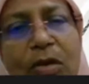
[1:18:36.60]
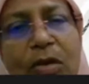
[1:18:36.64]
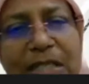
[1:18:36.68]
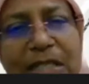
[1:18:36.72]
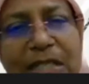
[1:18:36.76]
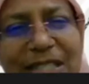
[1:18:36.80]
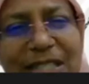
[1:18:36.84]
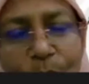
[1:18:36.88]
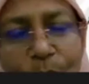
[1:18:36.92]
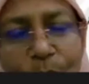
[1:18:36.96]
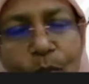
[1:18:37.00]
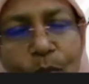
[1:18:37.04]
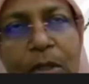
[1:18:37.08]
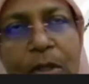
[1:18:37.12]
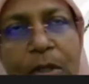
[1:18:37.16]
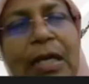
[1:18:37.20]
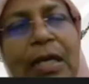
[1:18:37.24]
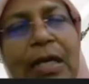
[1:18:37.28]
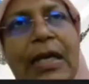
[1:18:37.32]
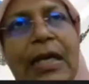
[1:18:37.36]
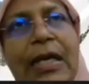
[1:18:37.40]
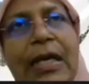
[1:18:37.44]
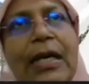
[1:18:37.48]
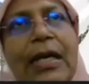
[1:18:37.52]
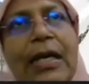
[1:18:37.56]
because it's
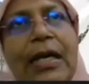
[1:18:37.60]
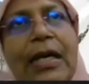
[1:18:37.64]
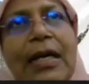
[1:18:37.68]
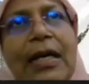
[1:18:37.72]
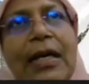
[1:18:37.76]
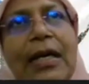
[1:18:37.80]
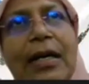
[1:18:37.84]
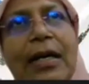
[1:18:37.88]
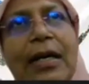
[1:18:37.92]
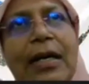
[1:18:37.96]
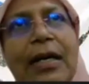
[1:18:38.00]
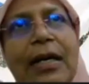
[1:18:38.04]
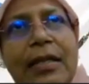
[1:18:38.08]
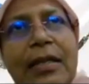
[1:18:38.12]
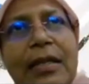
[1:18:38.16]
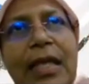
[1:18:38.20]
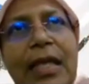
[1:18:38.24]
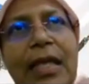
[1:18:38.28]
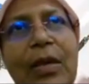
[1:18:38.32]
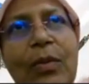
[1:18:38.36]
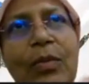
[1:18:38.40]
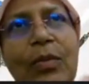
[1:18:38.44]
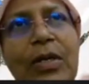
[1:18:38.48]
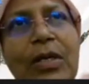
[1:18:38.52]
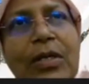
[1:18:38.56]
new,
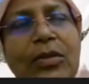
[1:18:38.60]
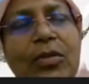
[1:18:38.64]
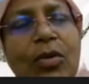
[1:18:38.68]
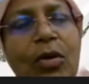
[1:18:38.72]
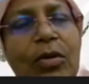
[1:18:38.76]
they were